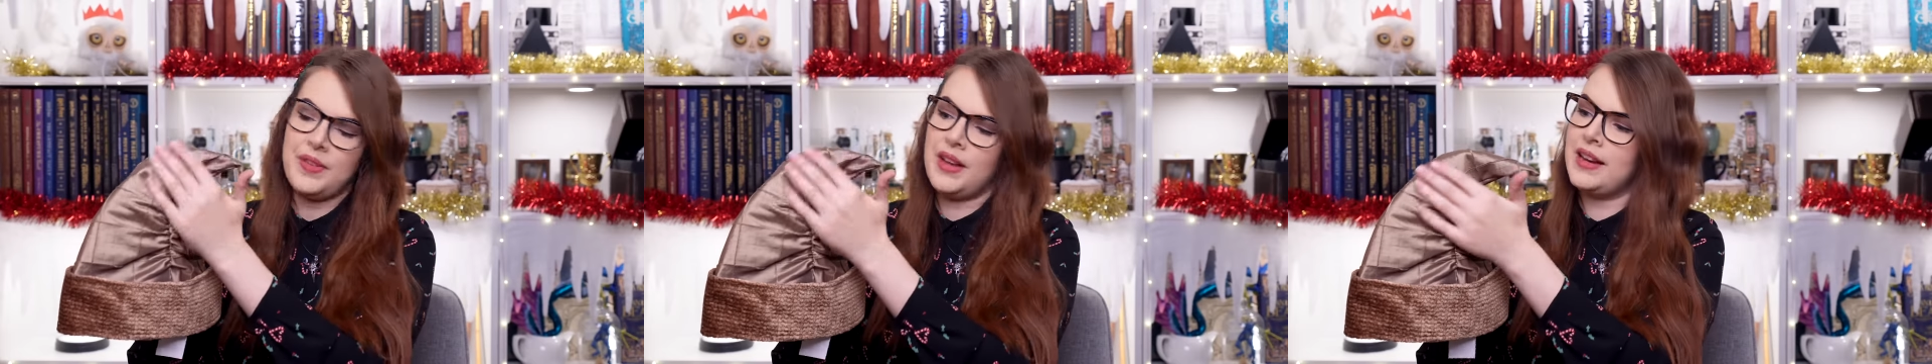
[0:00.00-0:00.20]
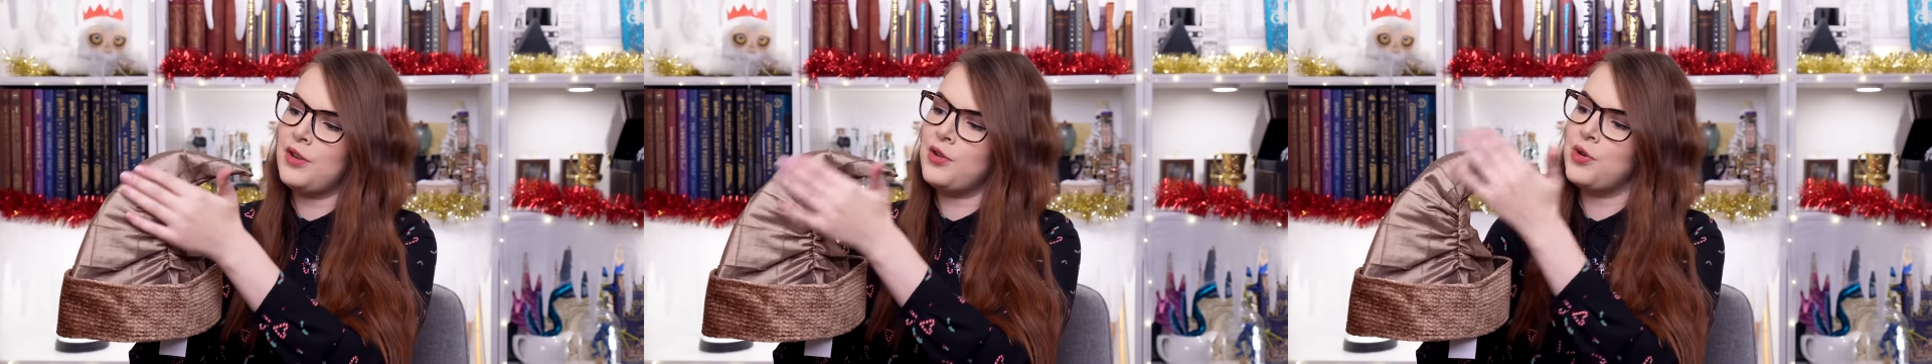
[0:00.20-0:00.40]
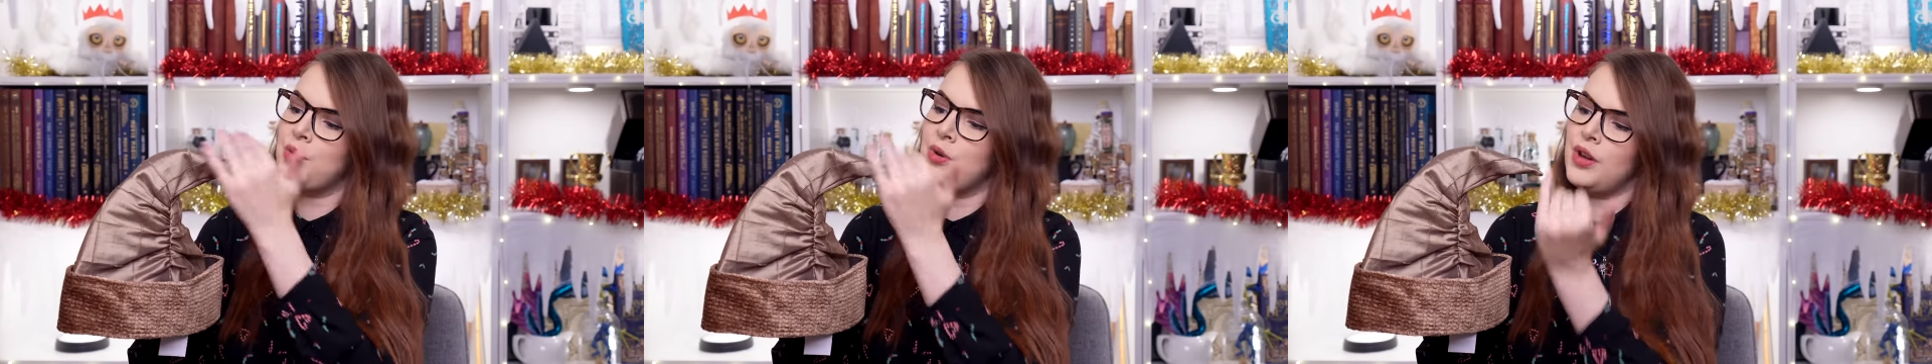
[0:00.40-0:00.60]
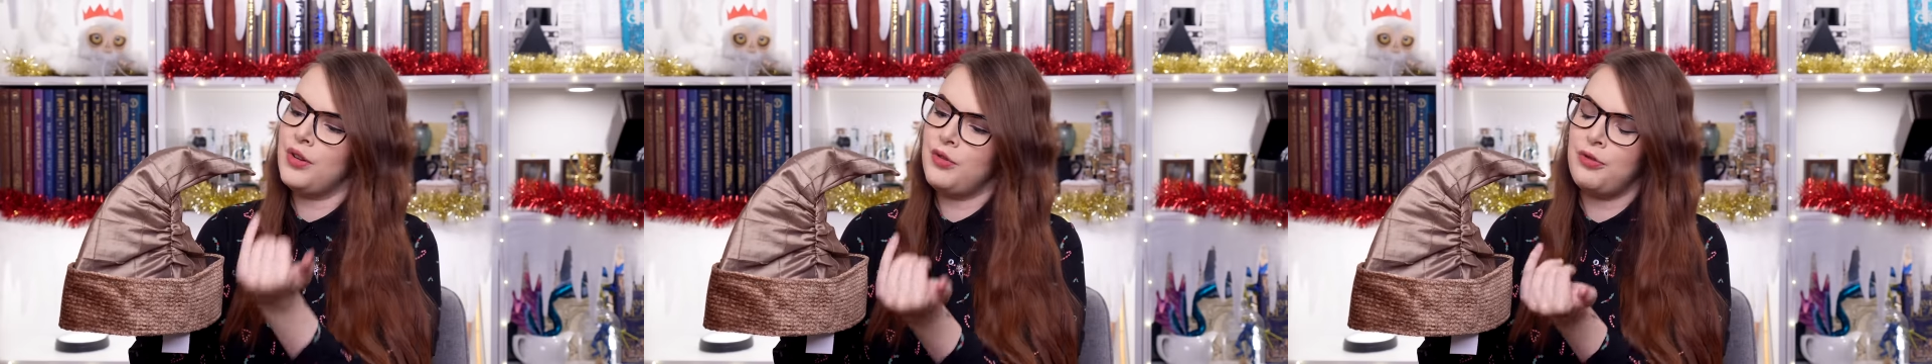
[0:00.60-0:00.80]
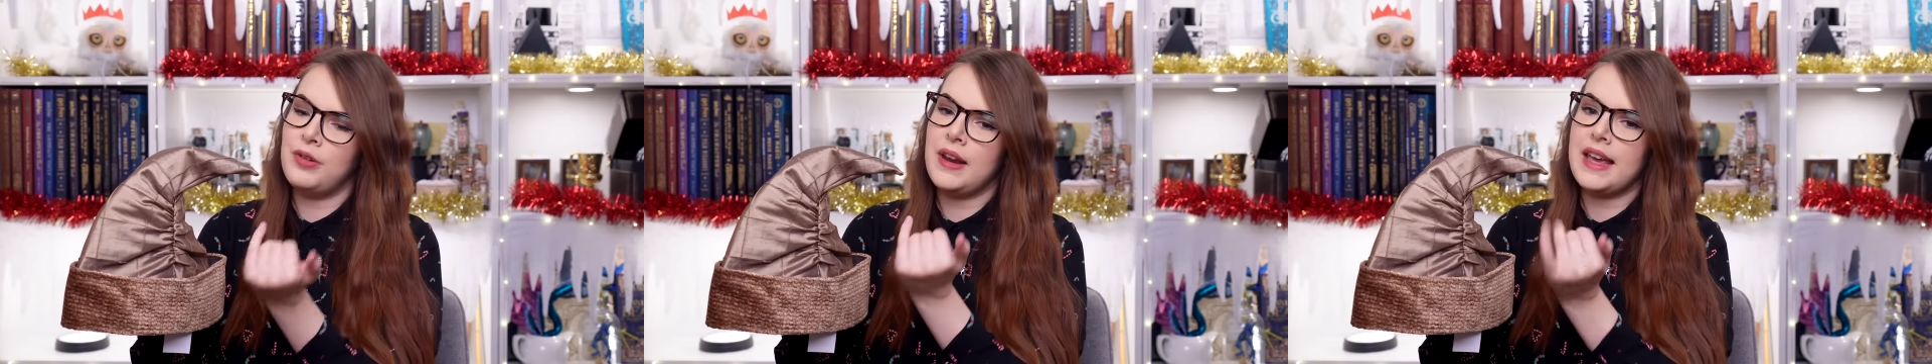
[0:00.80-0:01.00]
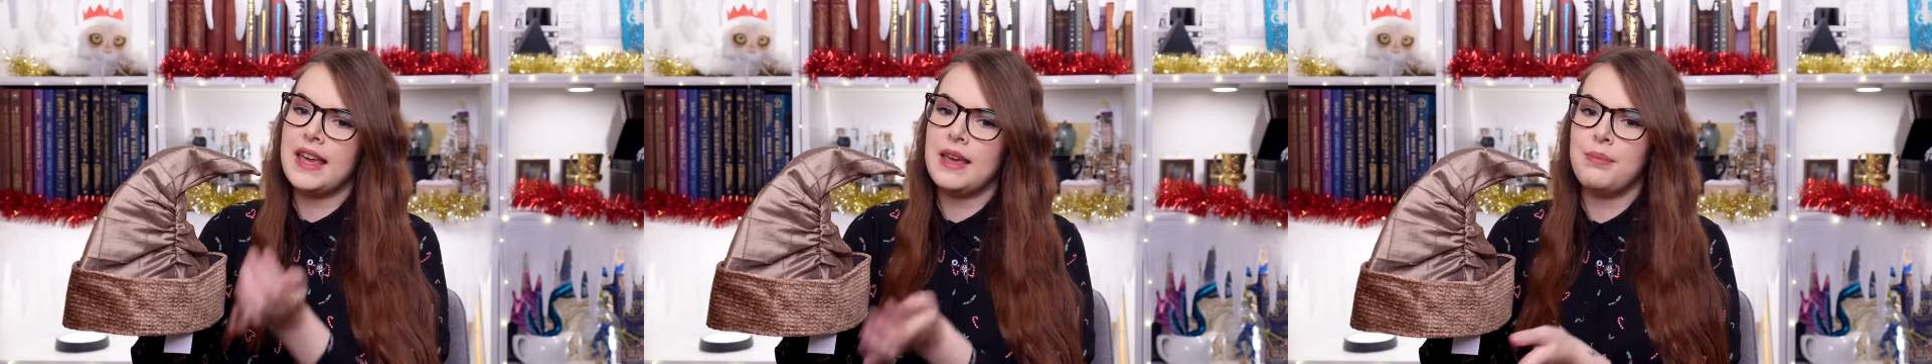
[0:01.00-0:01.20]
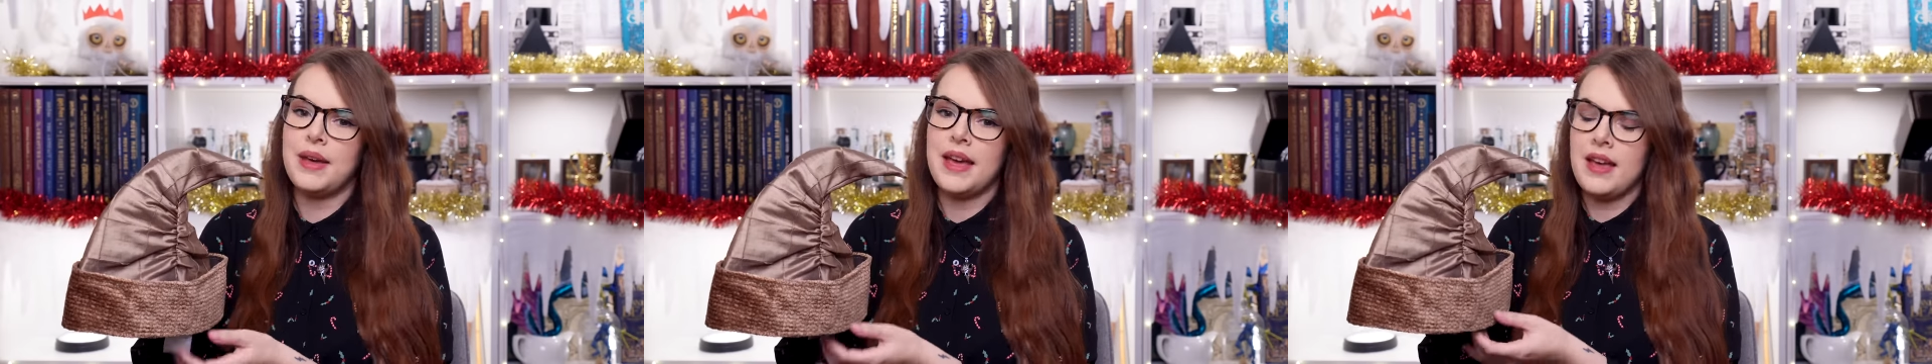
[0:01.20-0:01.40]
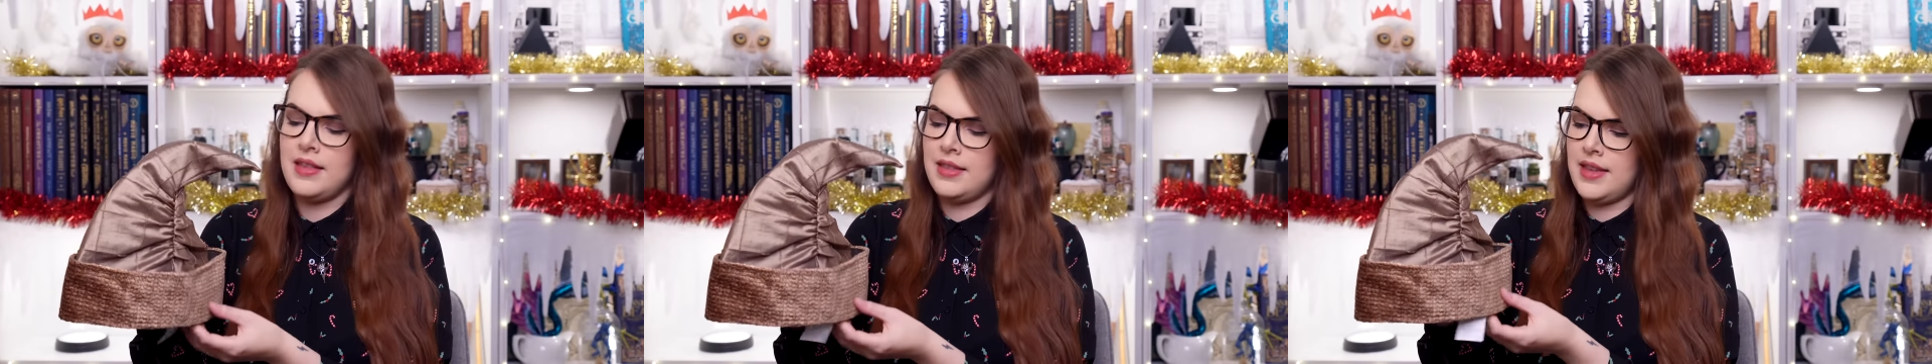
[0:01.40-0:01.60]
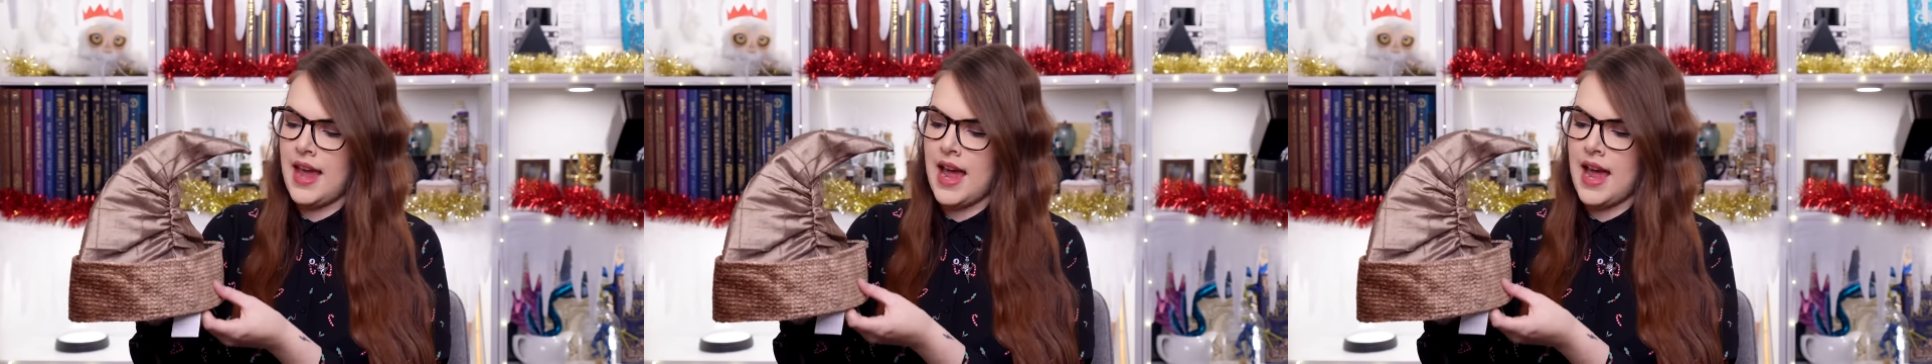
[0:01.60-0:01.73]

little flicky bit at the